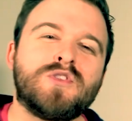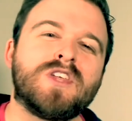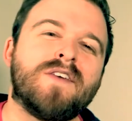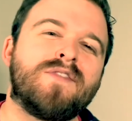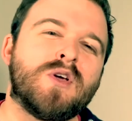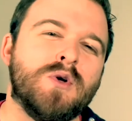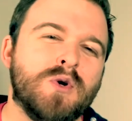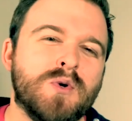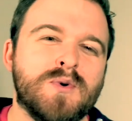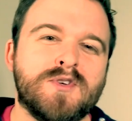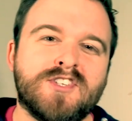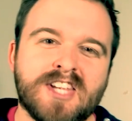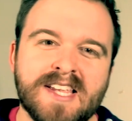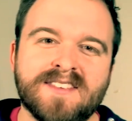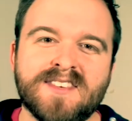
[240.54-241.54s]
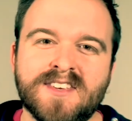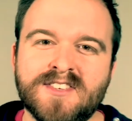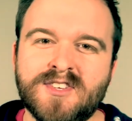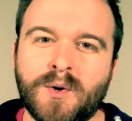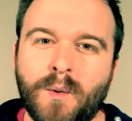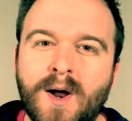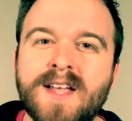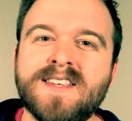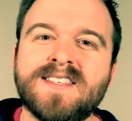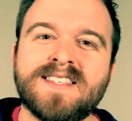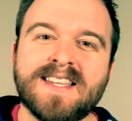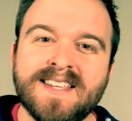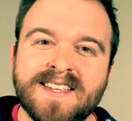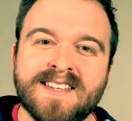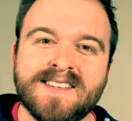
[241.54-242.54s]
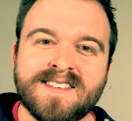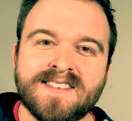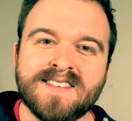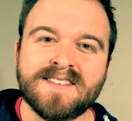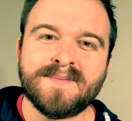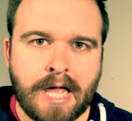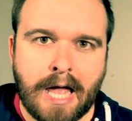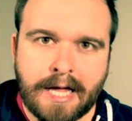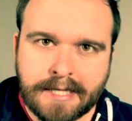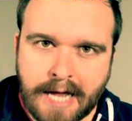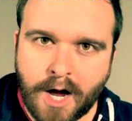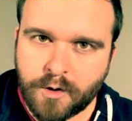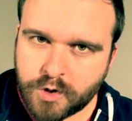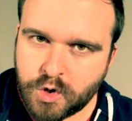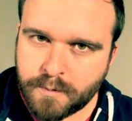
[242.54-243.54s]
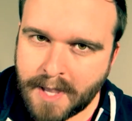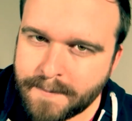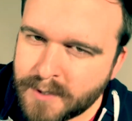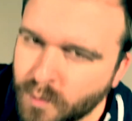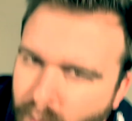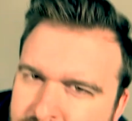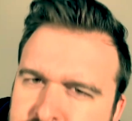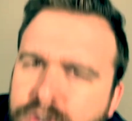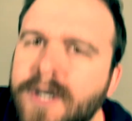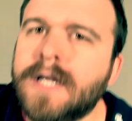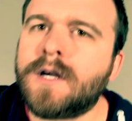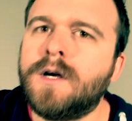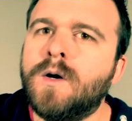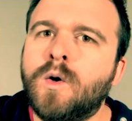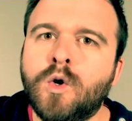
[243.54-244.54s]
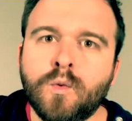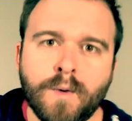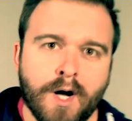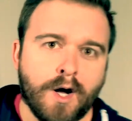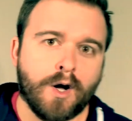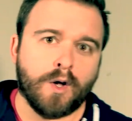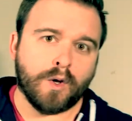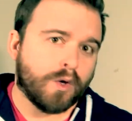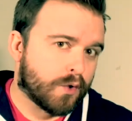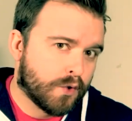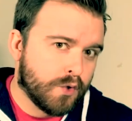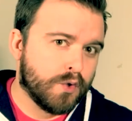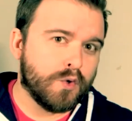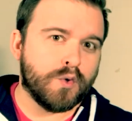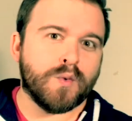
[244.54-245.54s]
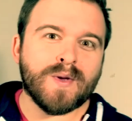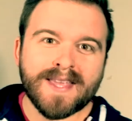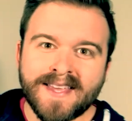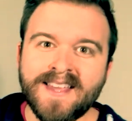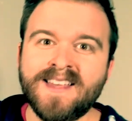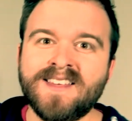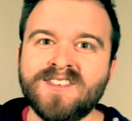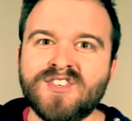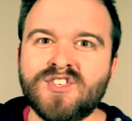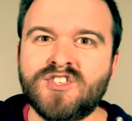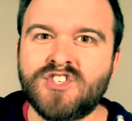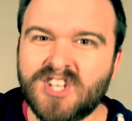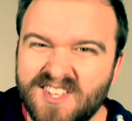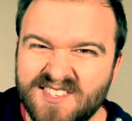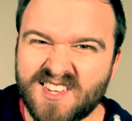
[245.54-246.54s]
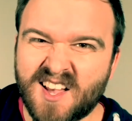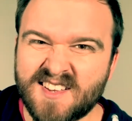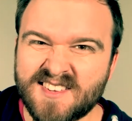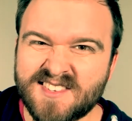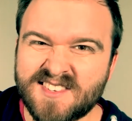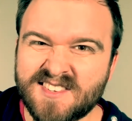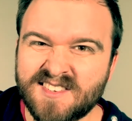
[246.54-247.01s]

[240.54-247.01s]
of who Jesus Christ is. And now you may be wondering, well, who is Jesus?